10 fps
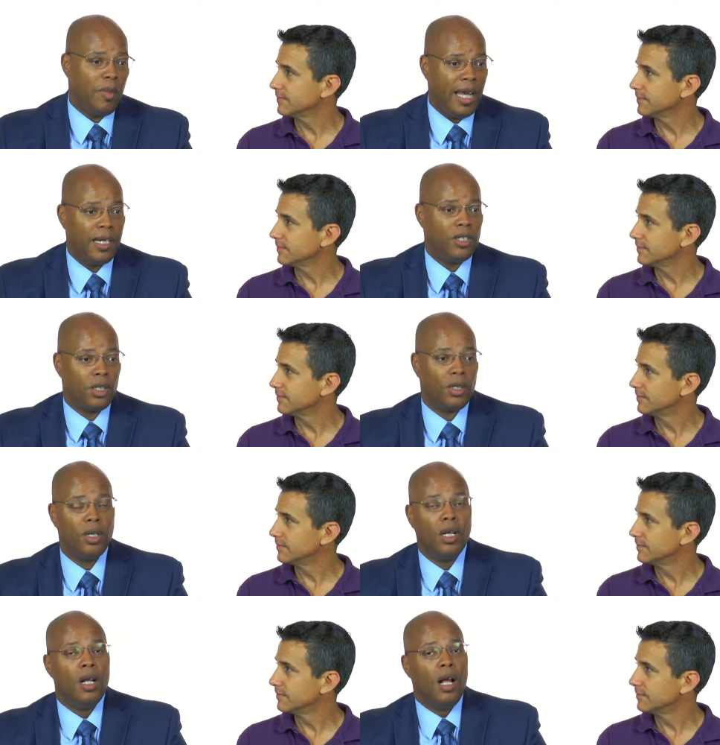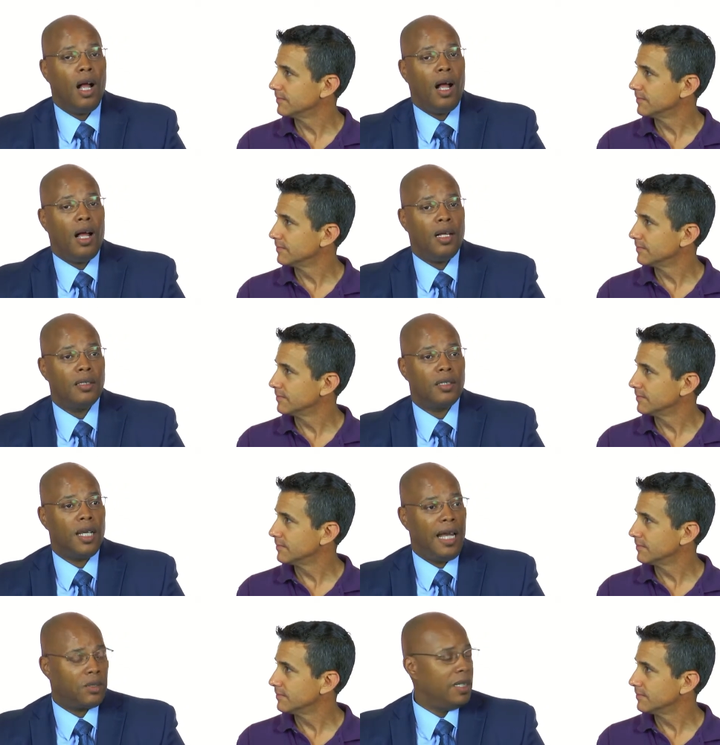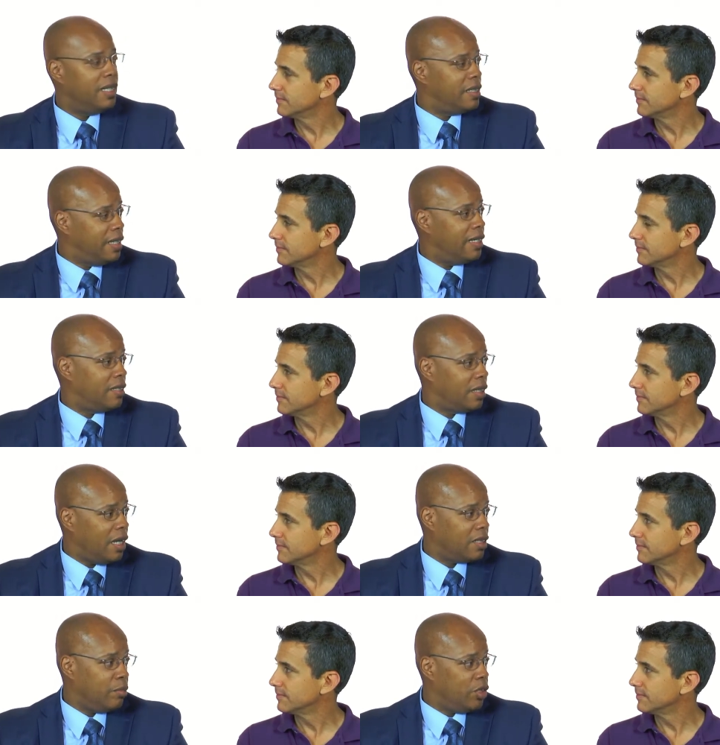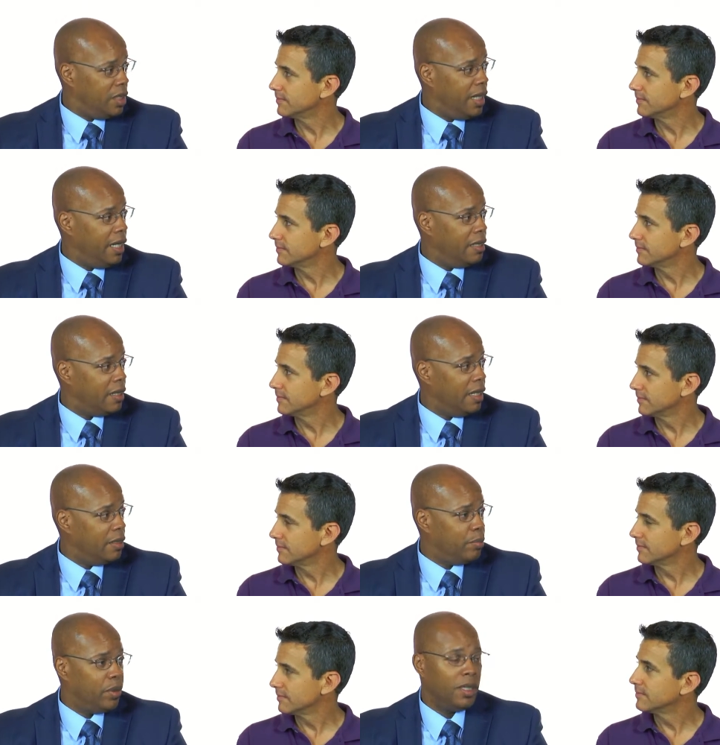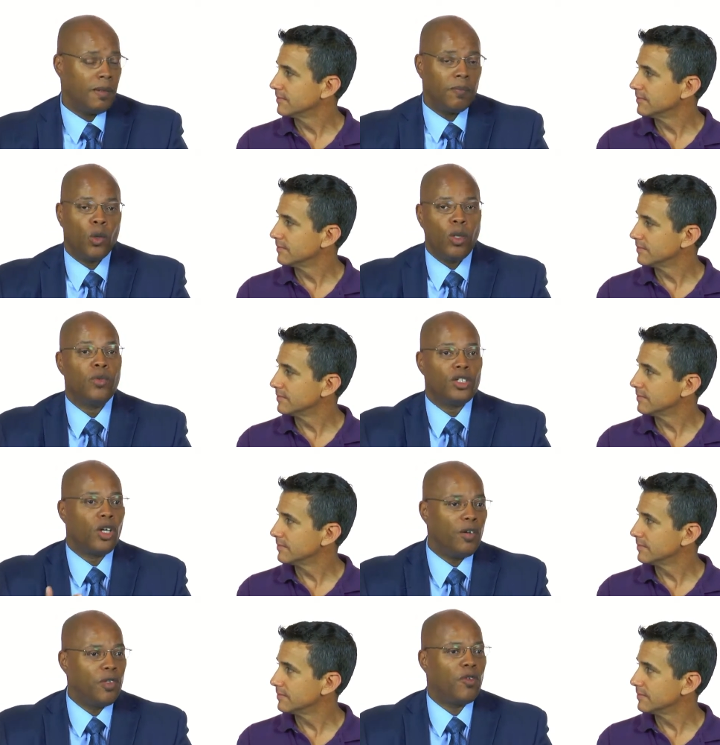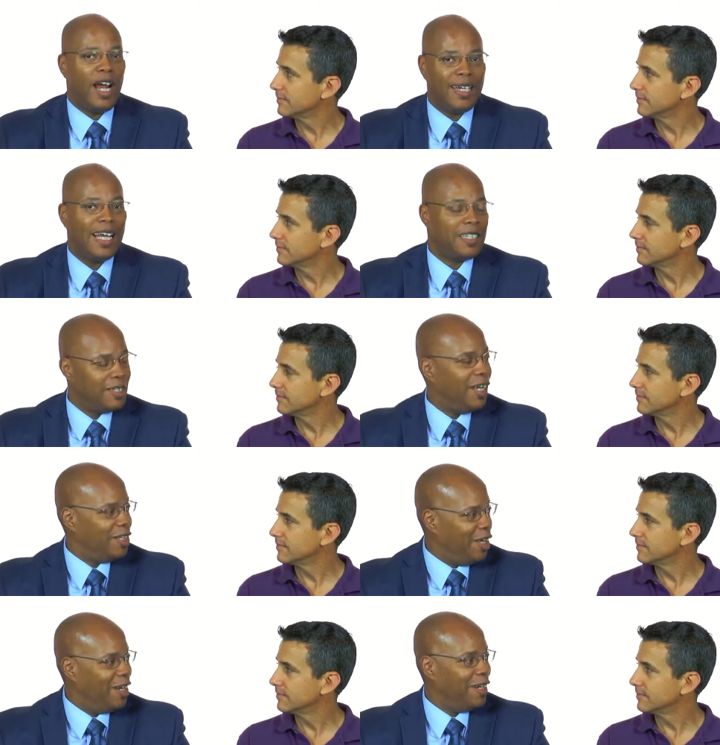Speaker 1: manager uh, to actually assess a customer's needs and to put, we reserve the right not to sell you